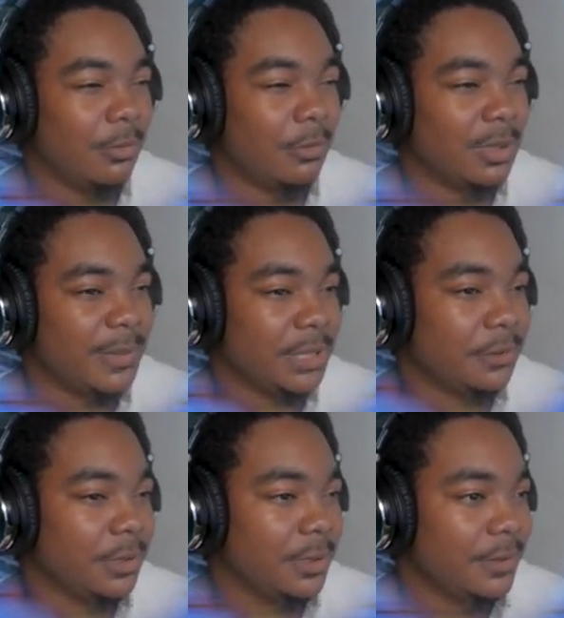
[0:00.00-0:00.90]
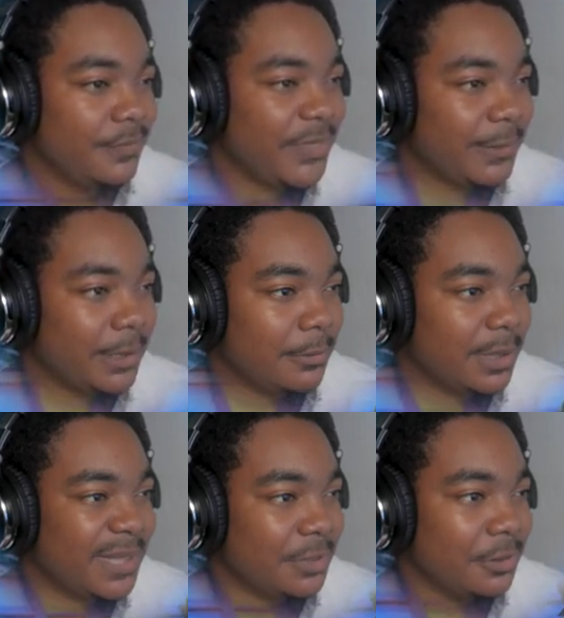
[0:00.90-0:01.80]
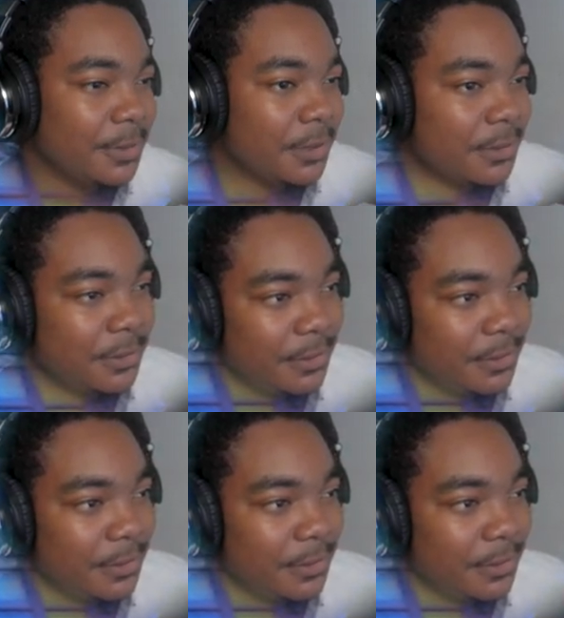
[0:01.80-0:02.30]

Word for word: What am I doing? What am I doing wrong?